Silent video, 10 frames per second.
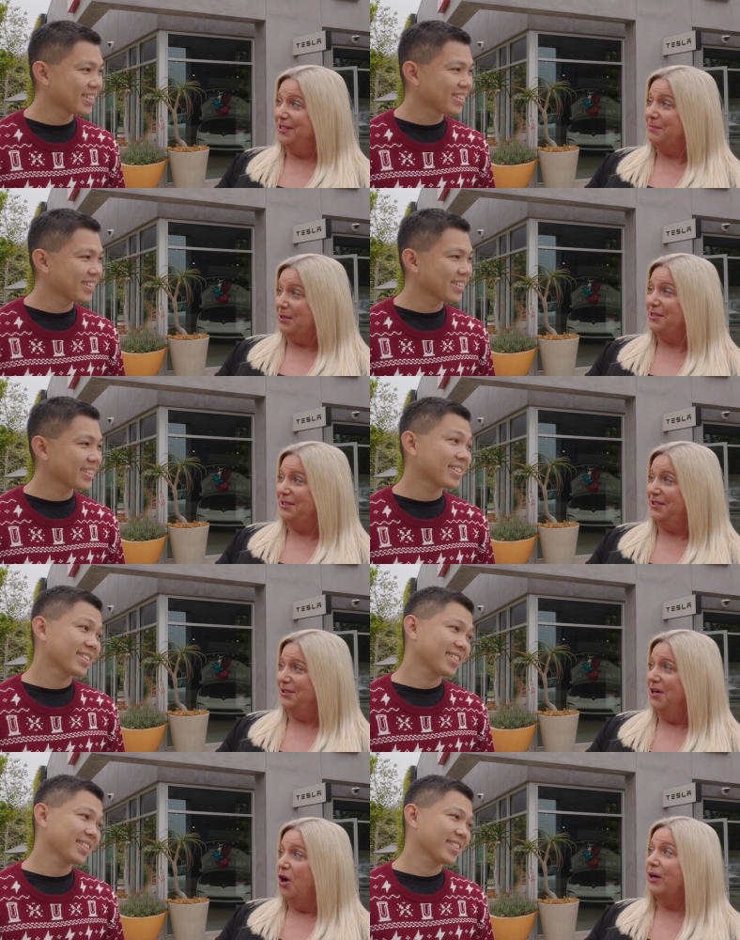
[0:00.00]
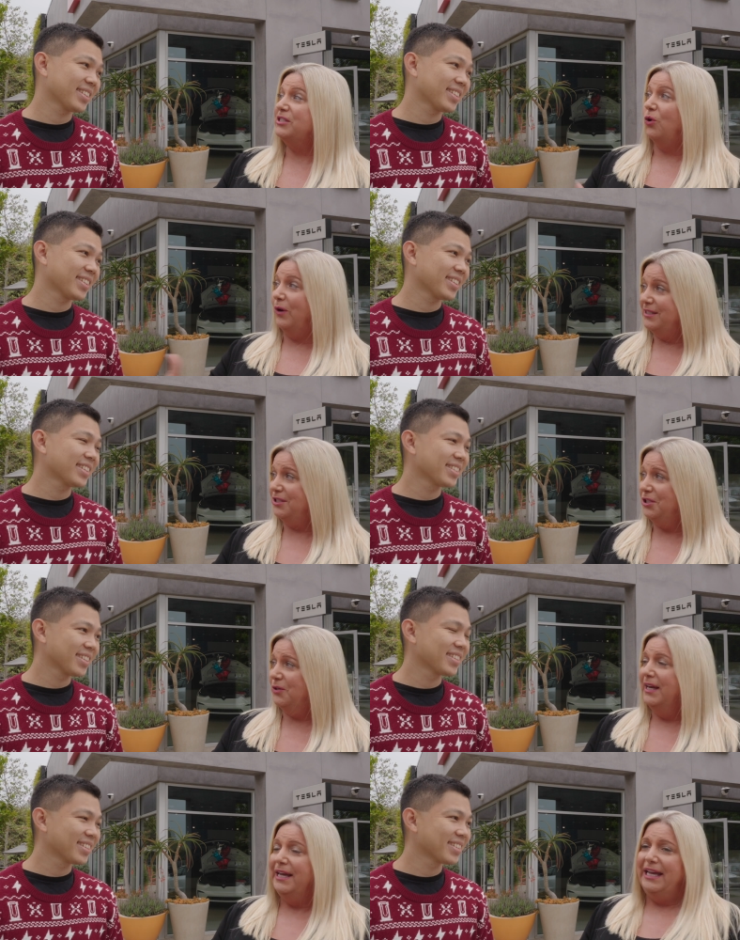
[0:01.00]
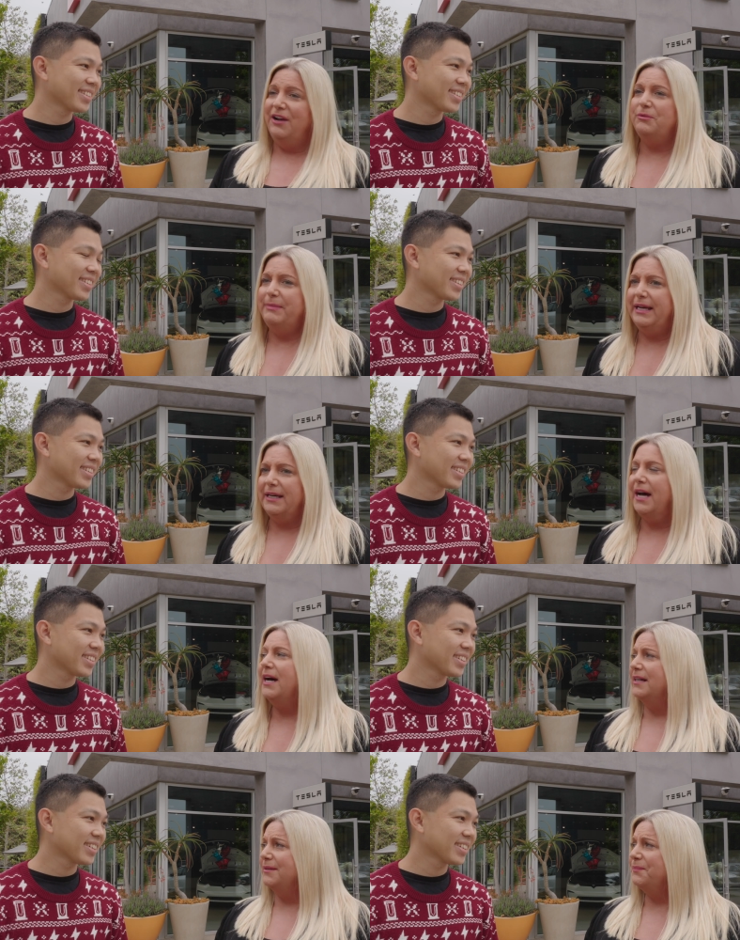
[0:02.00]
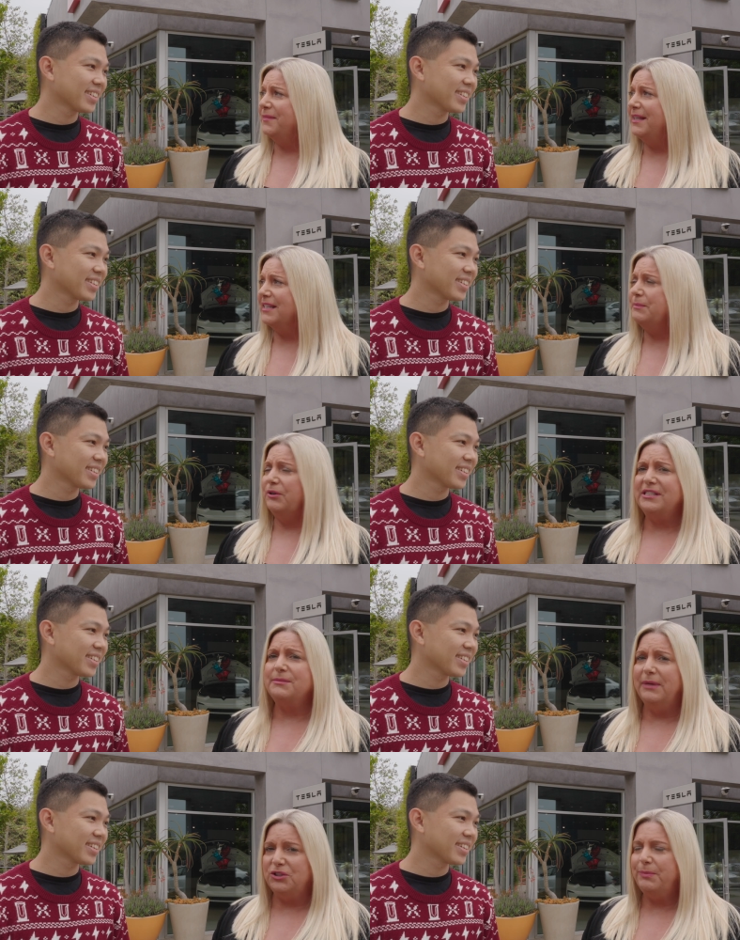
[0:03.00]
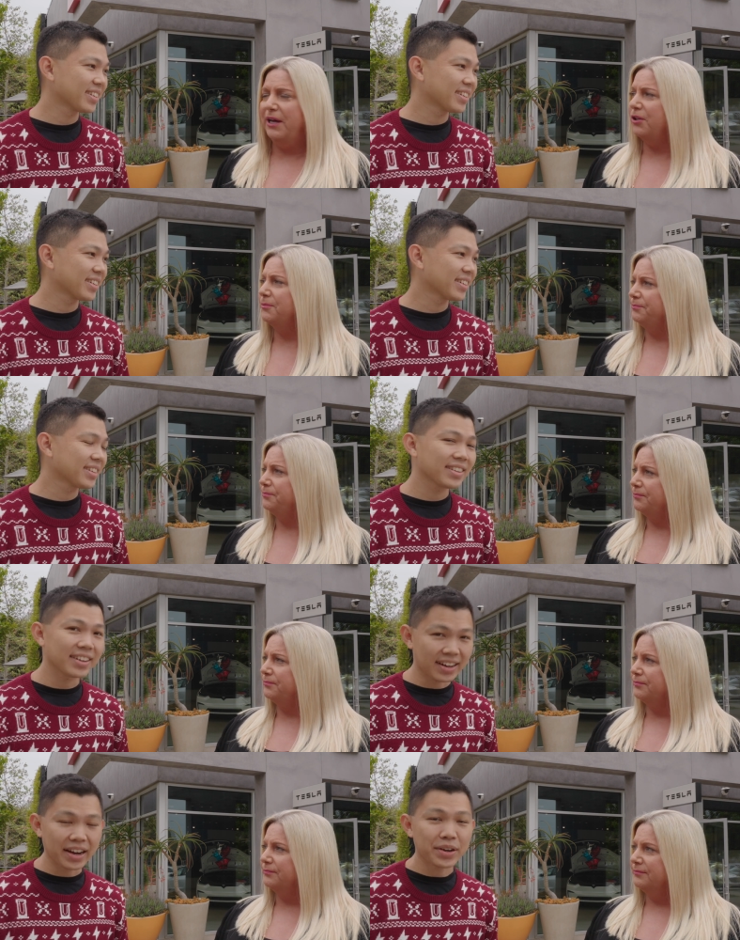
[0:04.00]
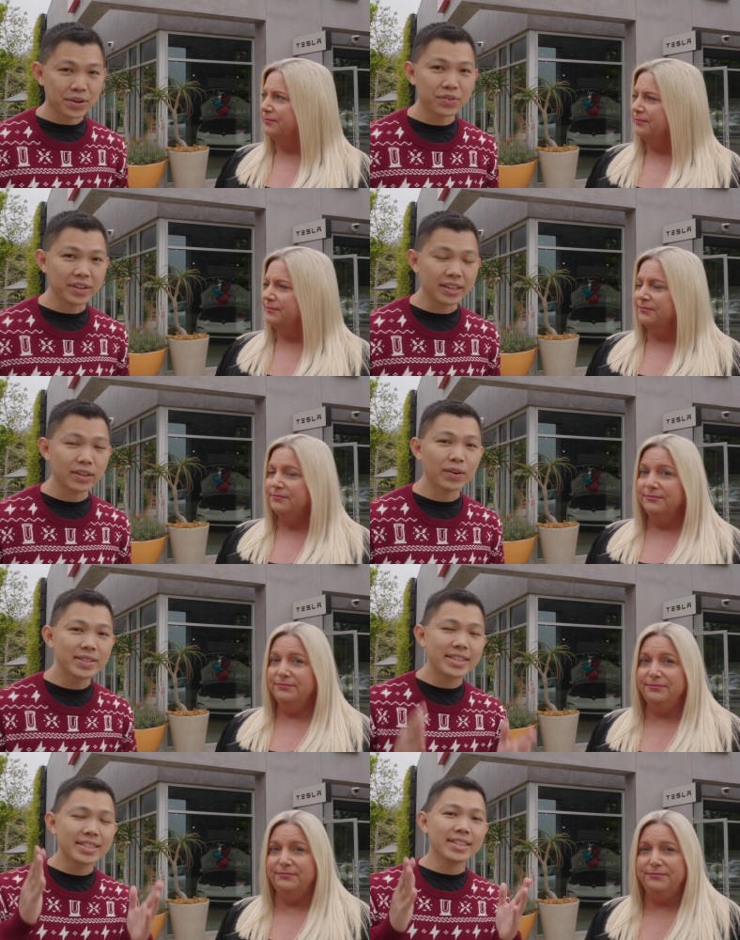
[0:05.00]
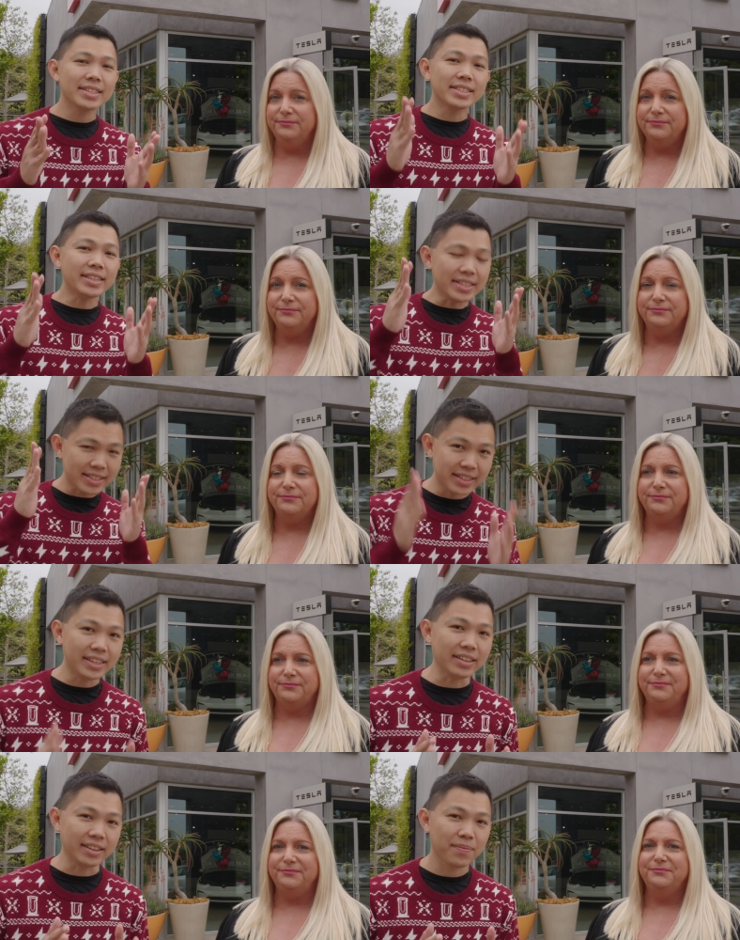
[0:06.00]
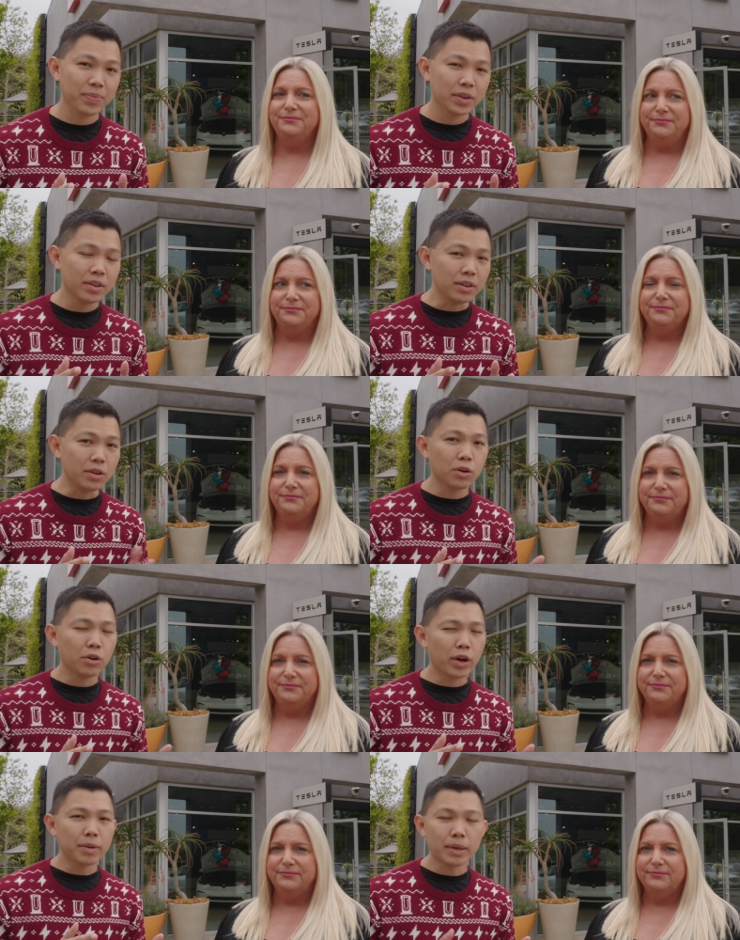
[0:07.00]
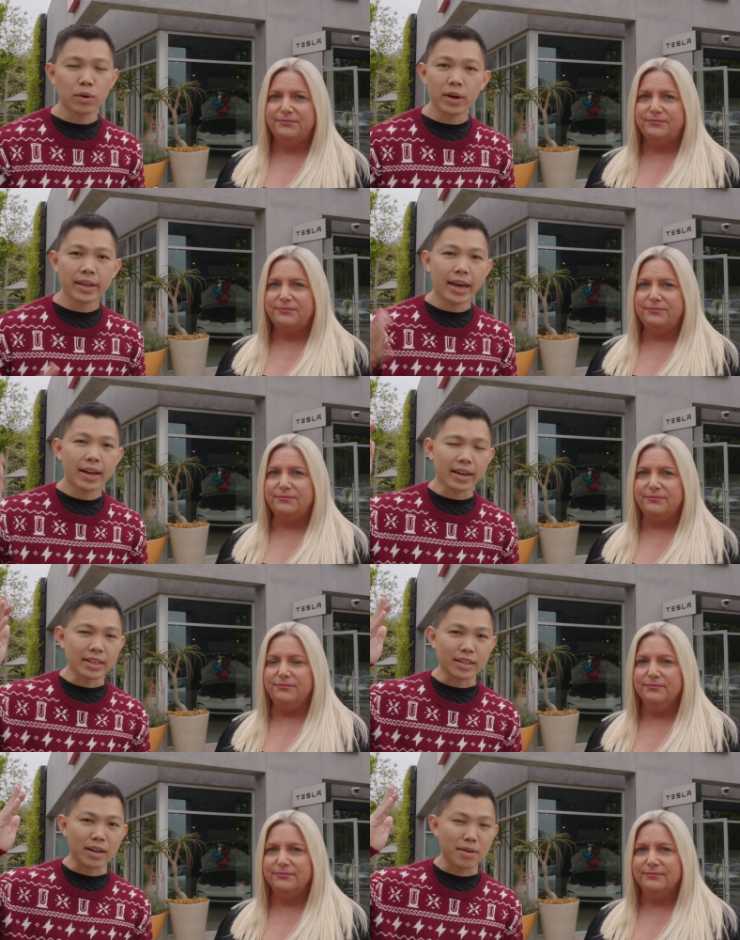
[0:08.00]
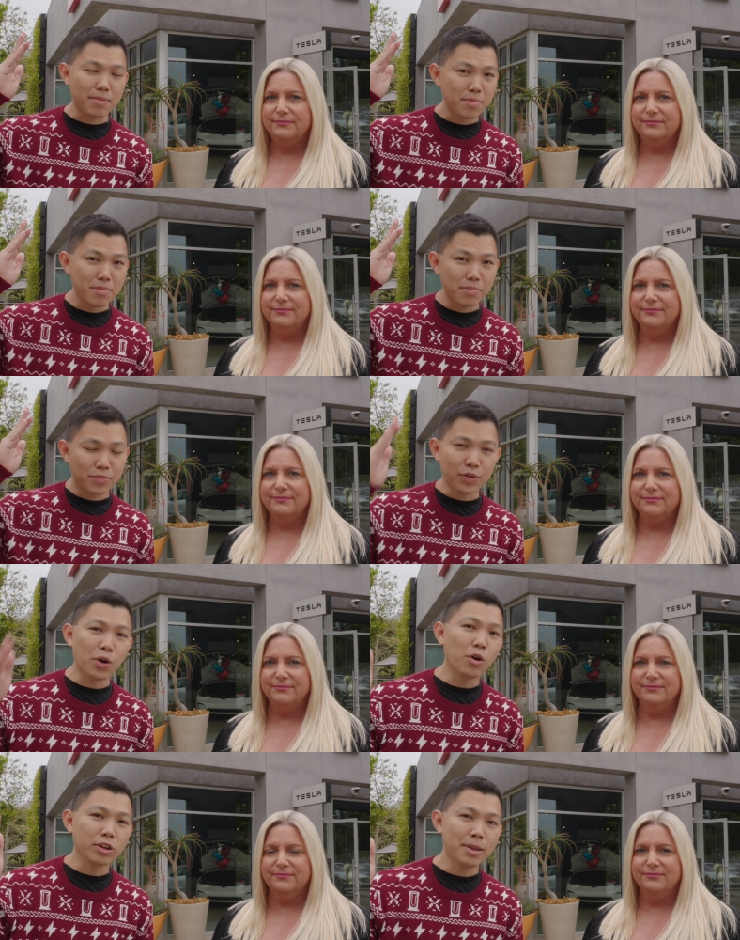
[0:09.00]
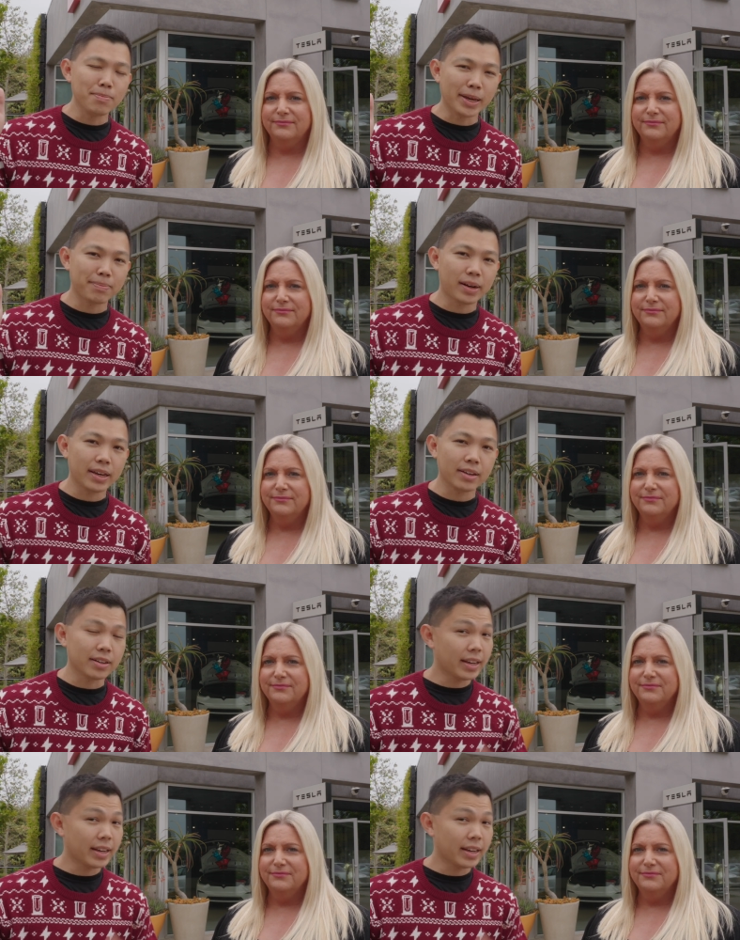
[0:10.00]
Speaker 1: supposed to do or it's going to do, it would make uh, the experience much better.
Speaker 2: I agree. Consistency is key. You don't want to be one hand like it's like a pro Olympic player, on the